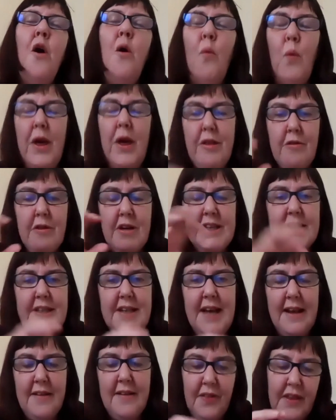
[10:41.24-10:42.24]
whether it's
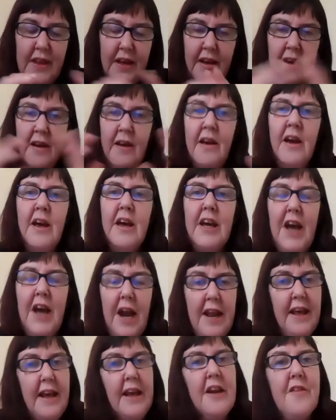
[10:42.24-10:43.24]
at the
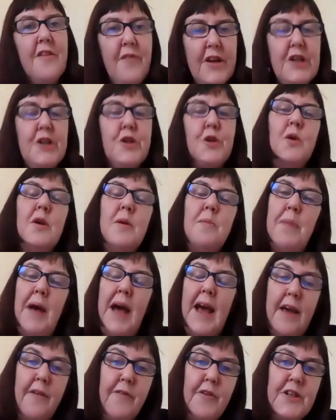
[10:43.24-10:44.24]
kind of individual and
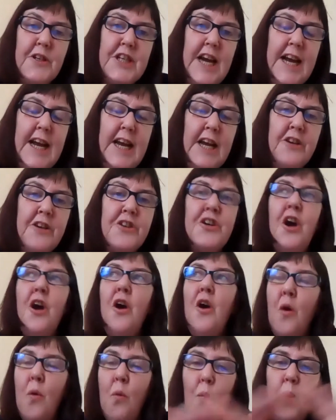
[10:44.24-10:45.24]
behaviour change,
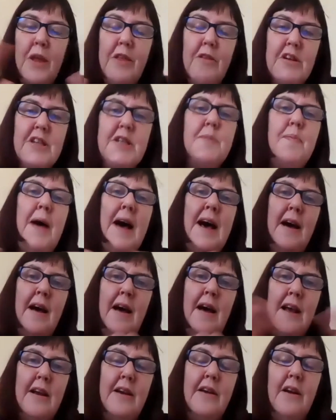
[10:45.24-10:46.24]
whether it's
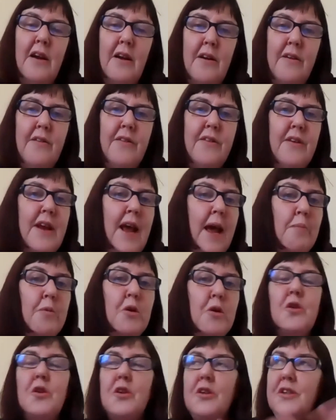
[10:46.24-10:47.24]
about at
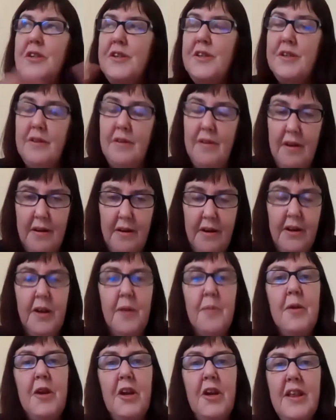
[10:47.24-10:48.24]
neighbourhoods and
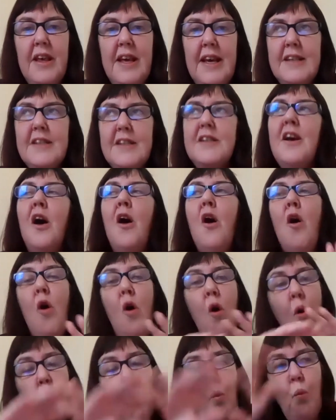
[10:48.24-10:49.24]
communities,
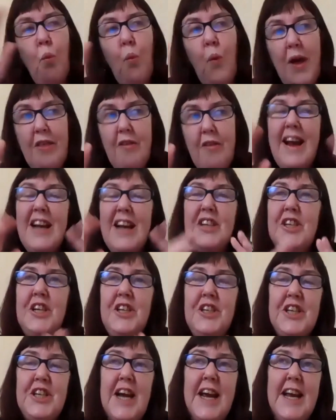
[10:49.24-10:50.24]
whether actually
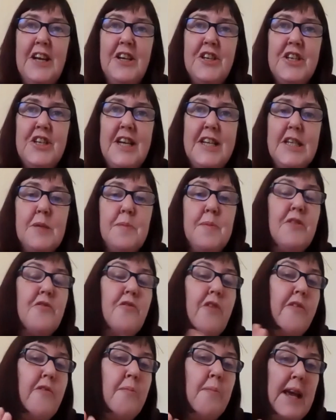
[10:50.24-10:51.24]
change needs to be
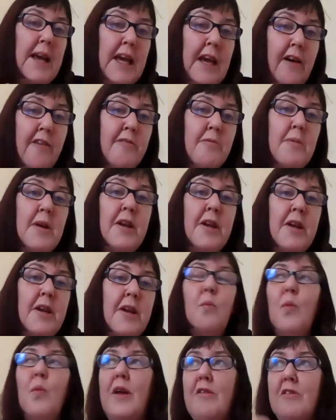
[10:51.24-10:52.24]
driven by government,
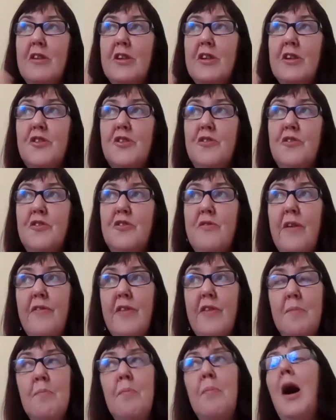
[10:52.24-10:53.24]
whether it's
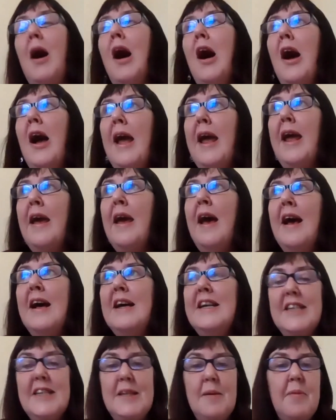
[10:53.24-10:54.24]
driven by
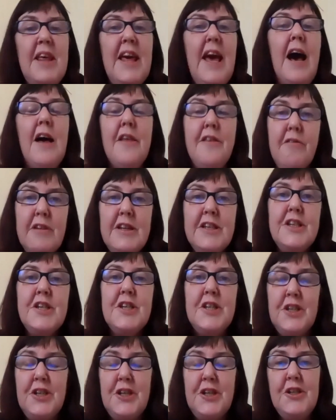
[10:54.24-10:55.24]
some of the other
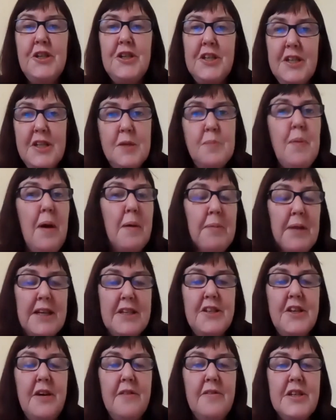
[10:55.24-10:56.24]
institutions, public
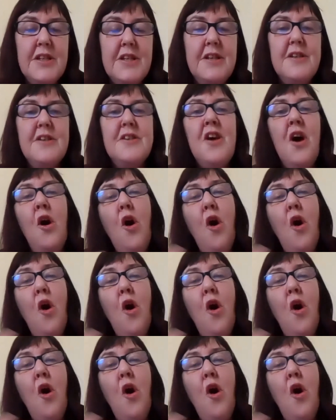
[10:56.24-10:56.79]
services,